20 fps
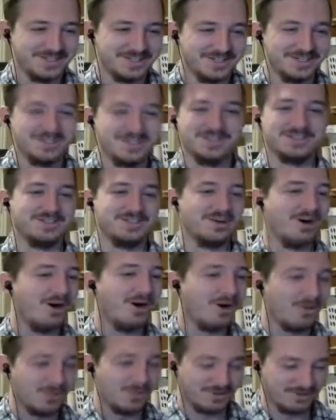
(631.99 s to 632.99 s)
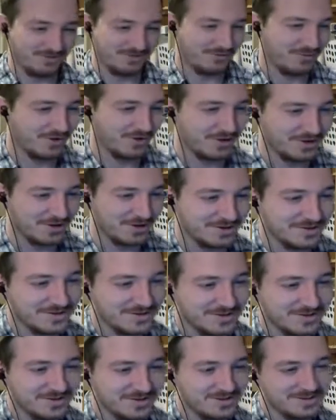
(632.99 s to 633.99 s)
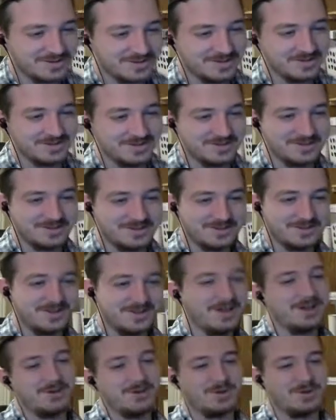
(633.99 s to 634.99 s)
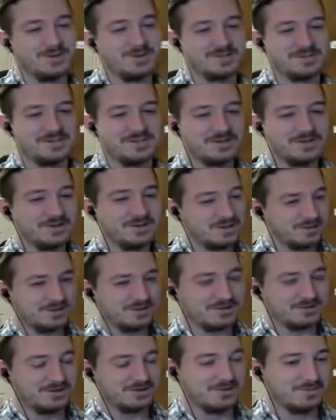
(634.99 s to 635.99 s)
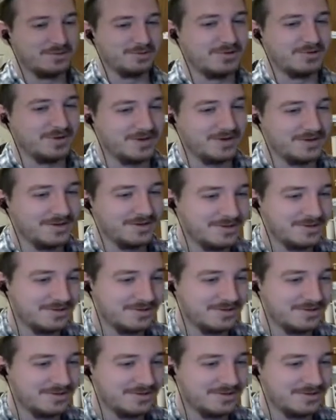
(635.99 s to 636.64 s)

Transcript: It's always funny. Anyways, you're a human, right?